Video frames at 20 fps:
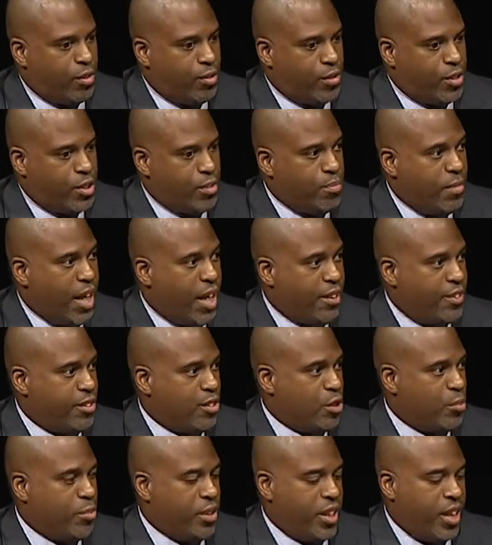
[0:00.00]
to
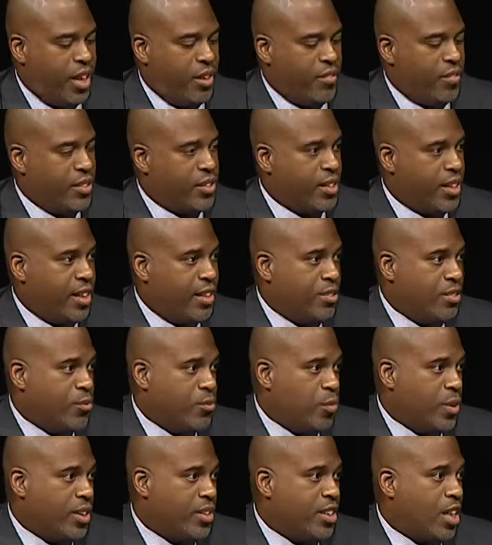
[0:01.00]
monitor behaviors and
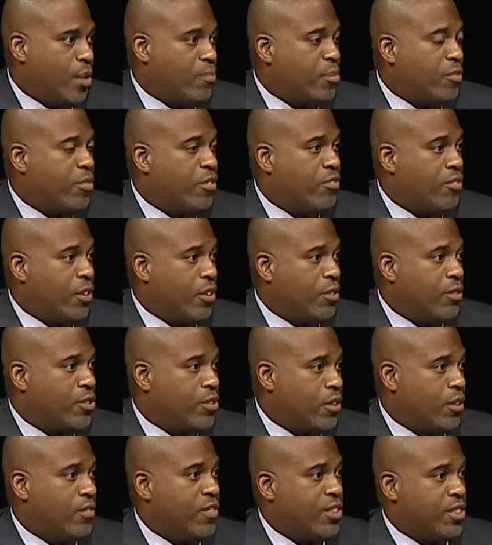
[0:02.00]
what type of referral
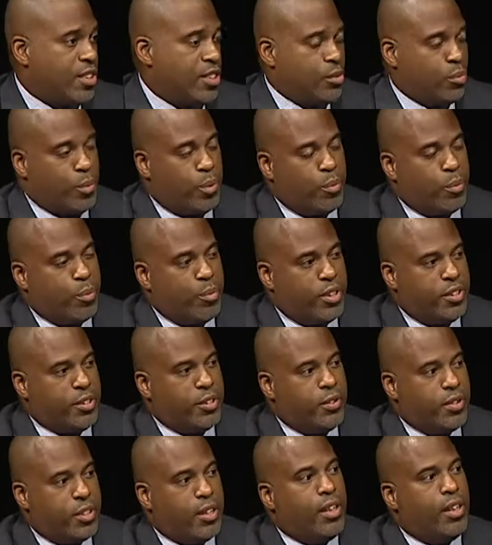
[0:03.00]
services we will be
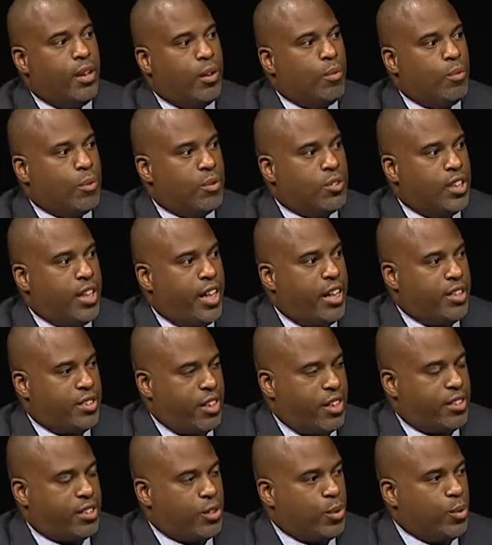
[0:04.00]
doing will change
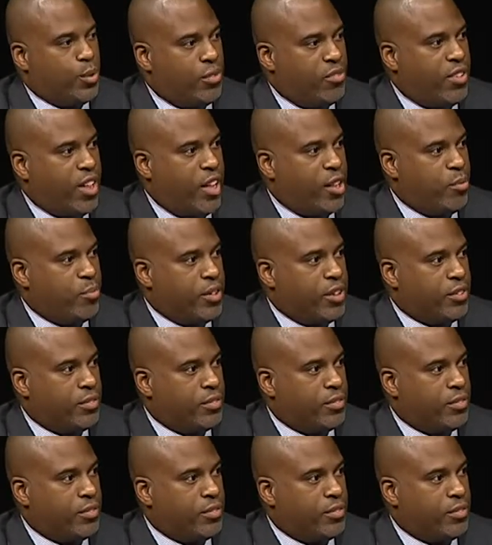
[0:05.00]
our school environment.